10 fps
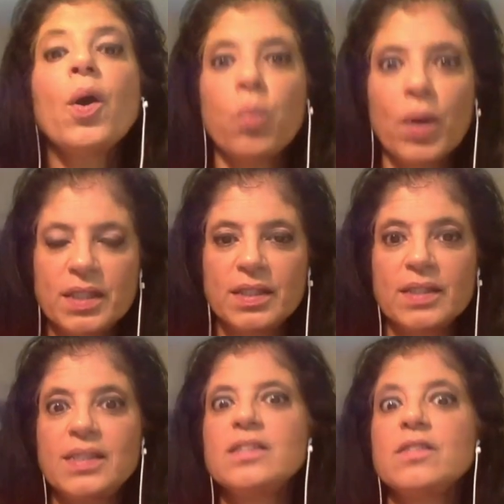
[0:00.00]
or was it the
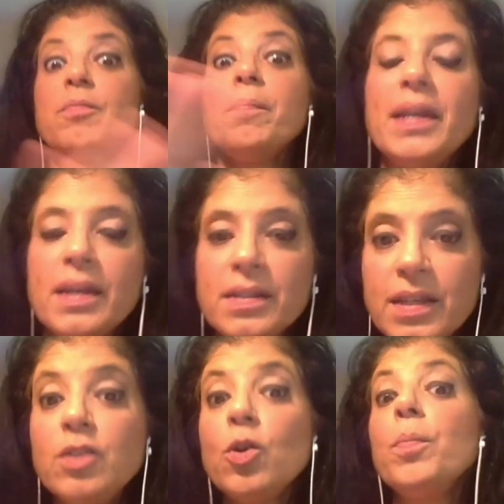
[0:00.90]
sense of menace
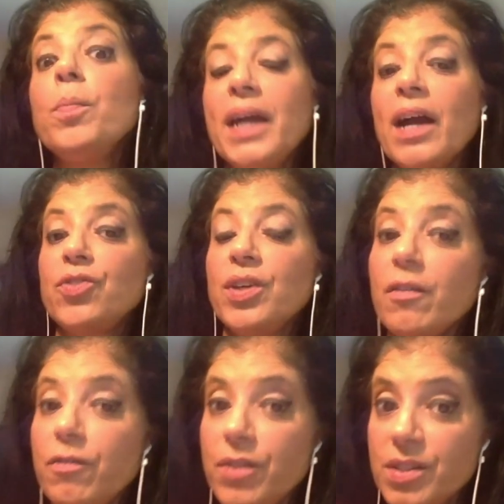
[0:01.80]
and nobody actually
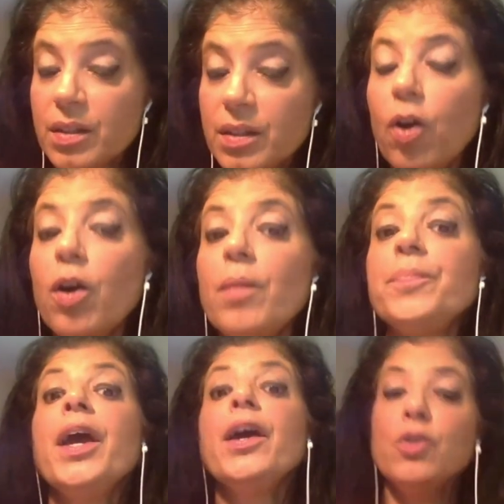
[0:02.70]
got physically harmed?
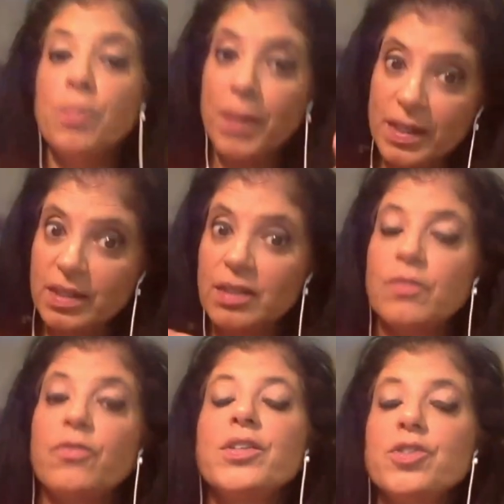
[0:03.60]
You may see
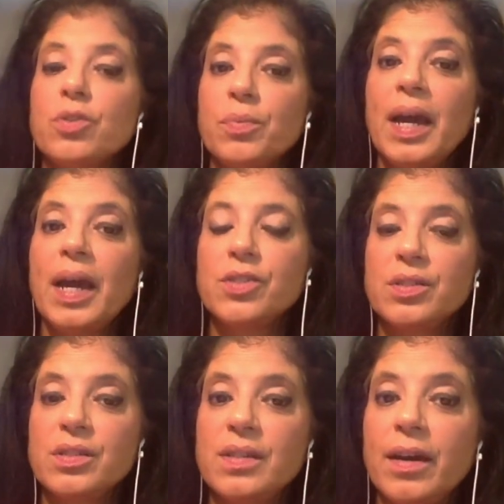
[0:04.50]
differential
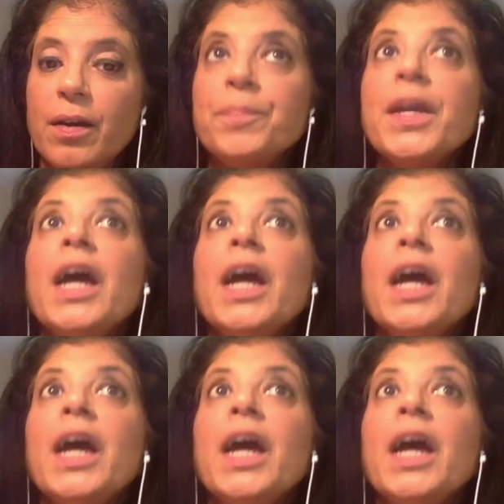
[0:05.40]
reactions there.